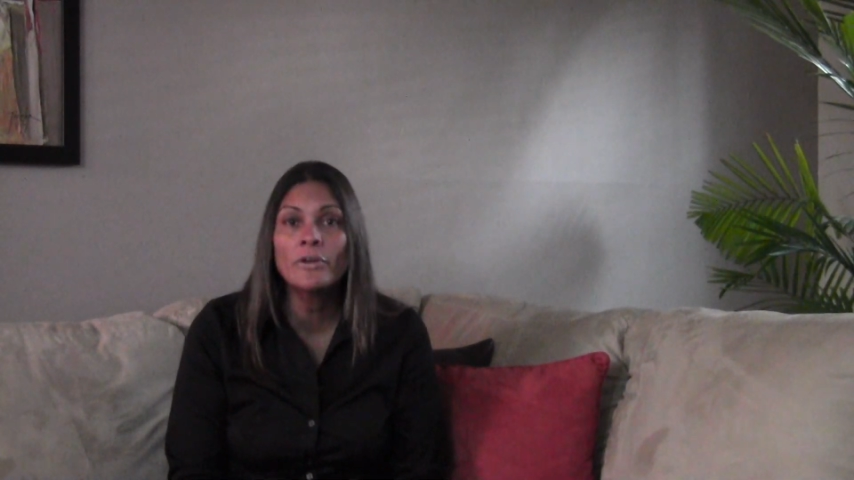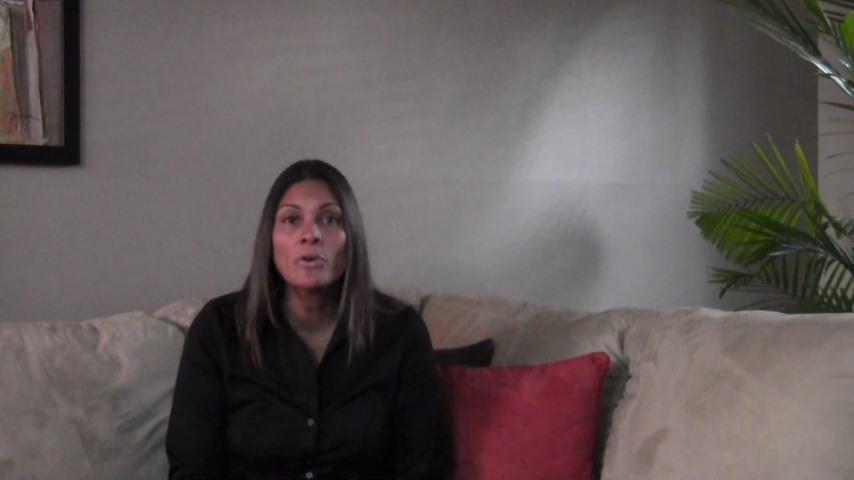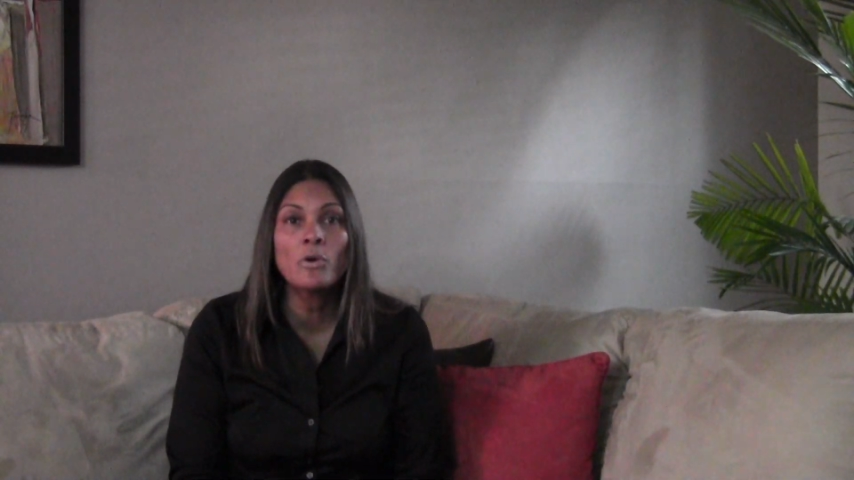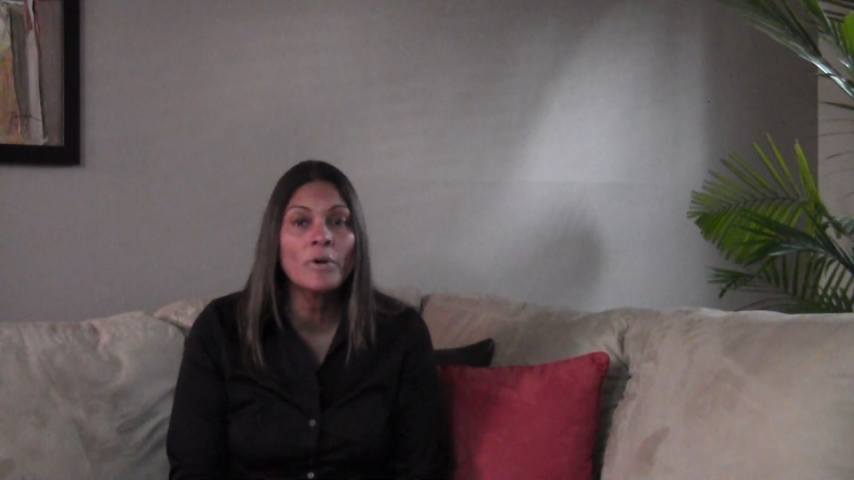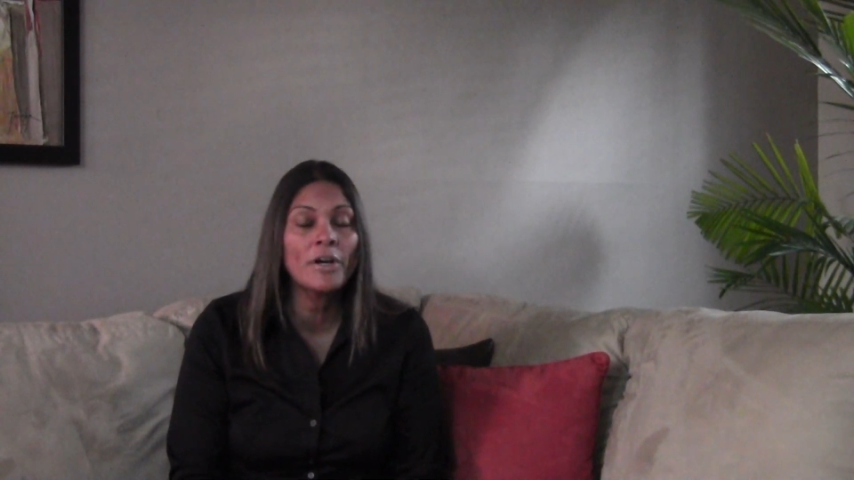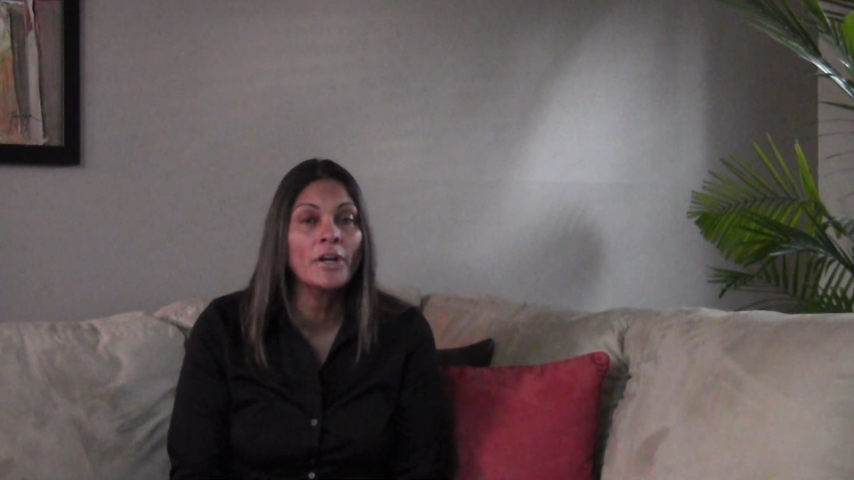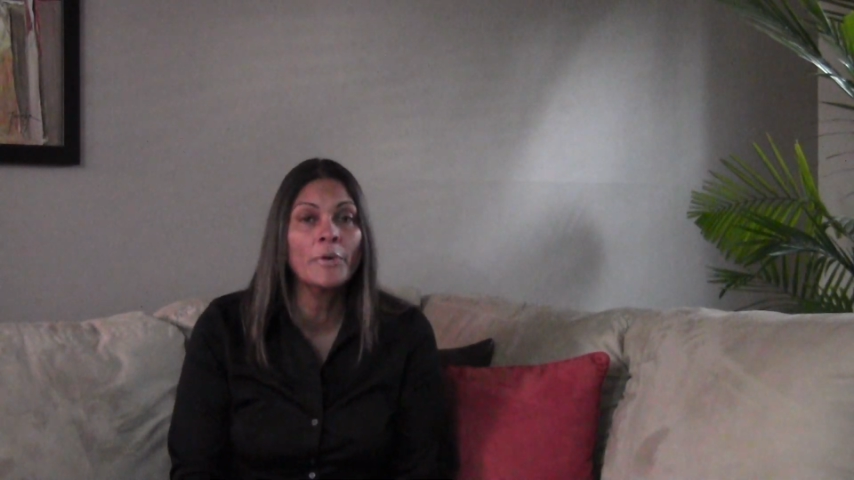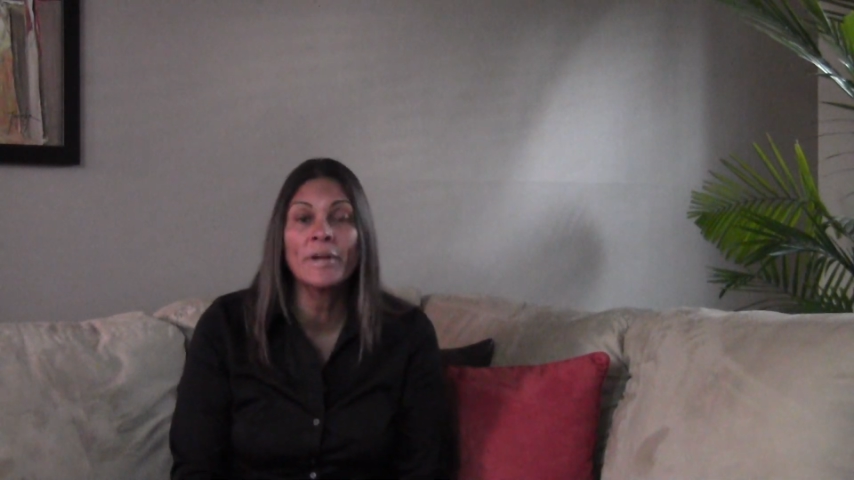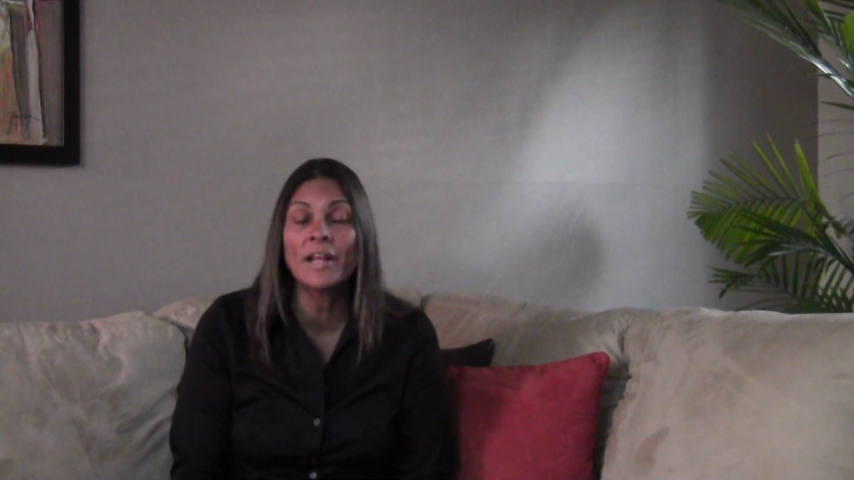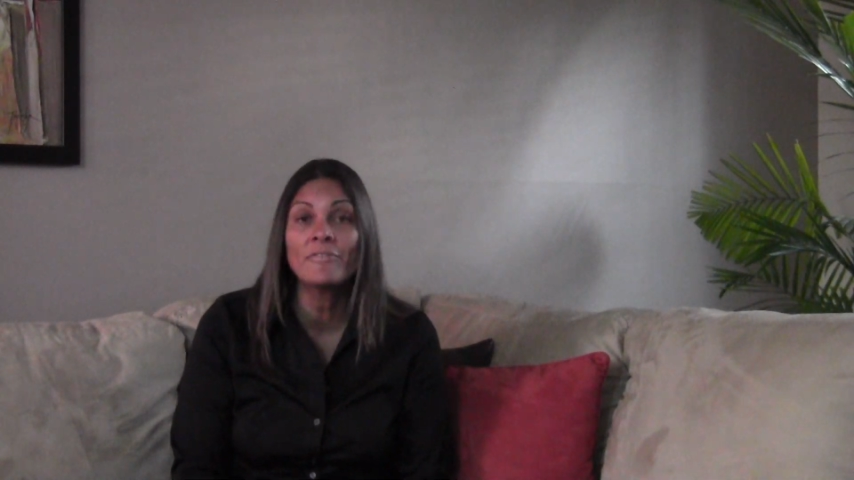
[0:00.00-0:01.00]
a
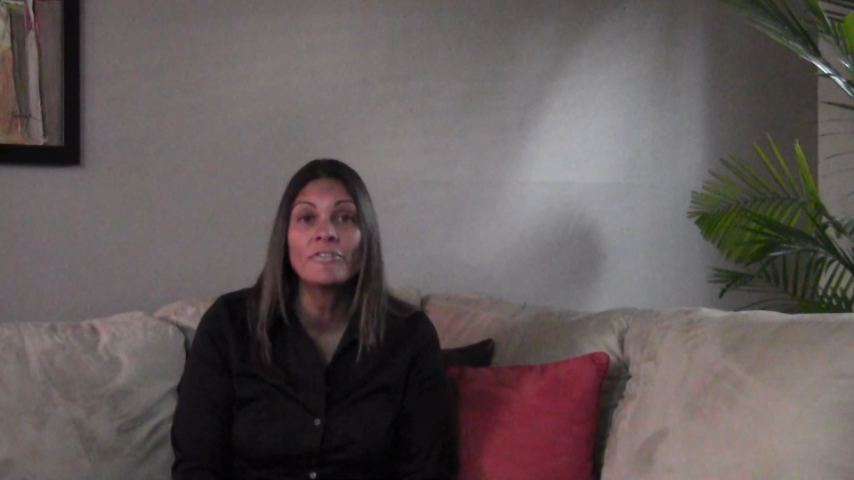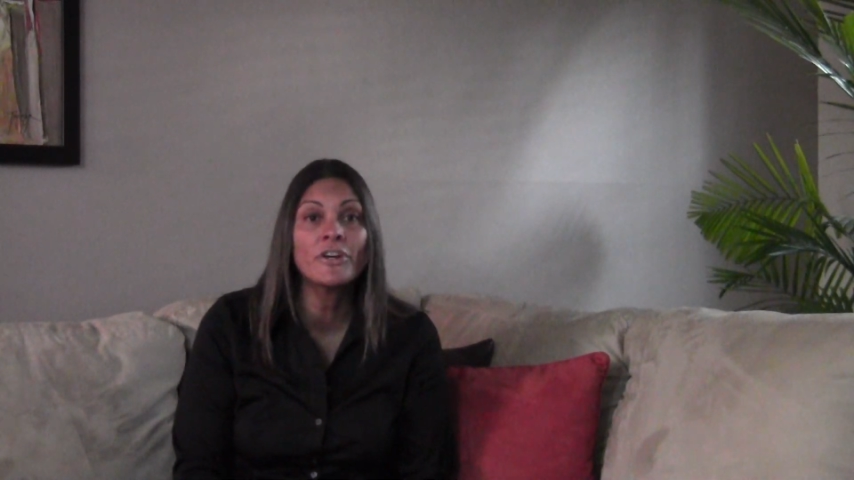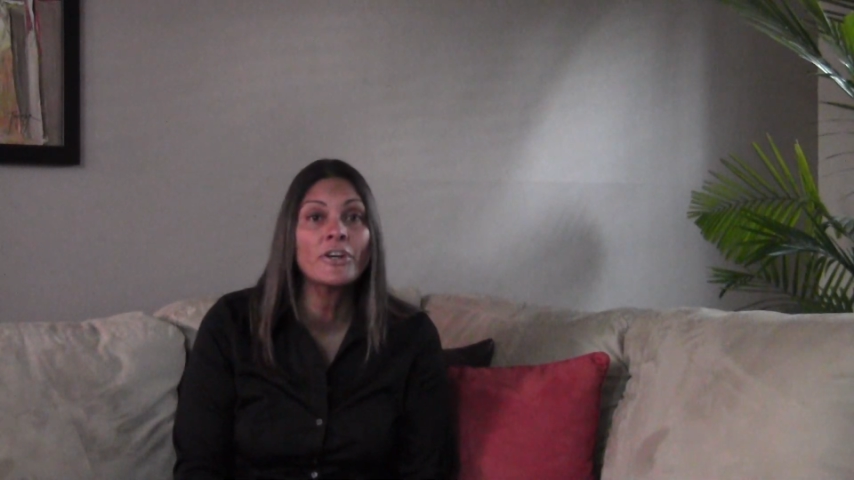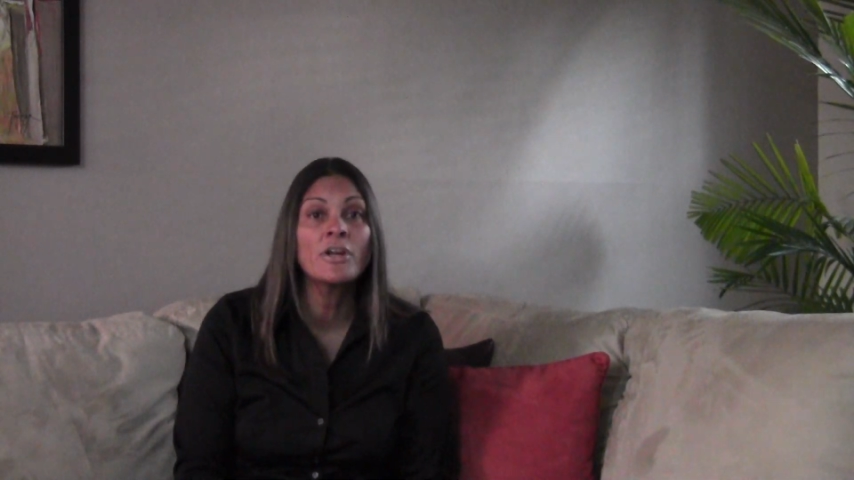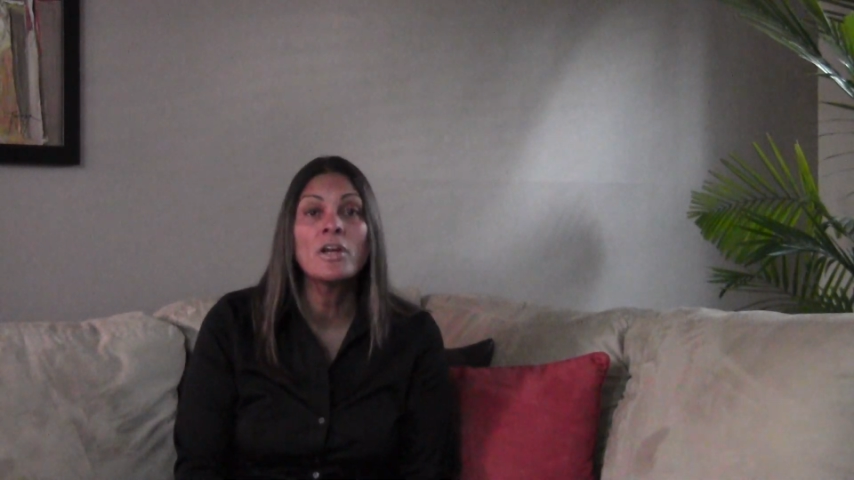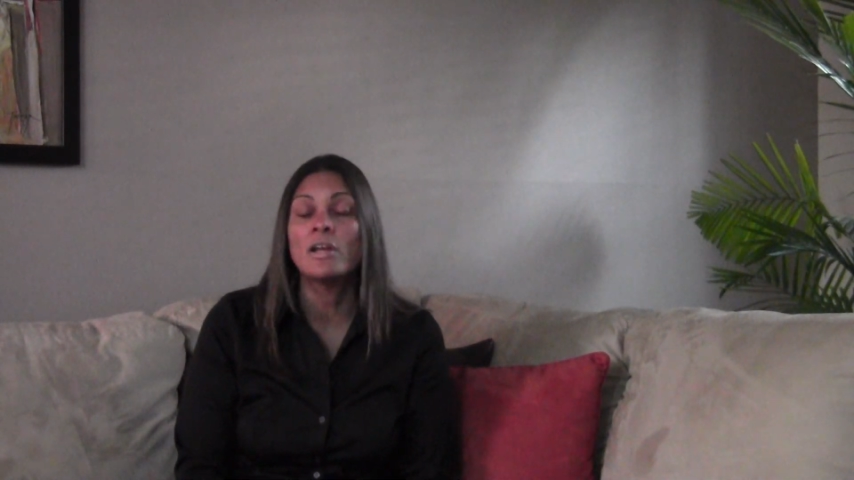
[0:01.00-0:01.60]
coworker, whatever?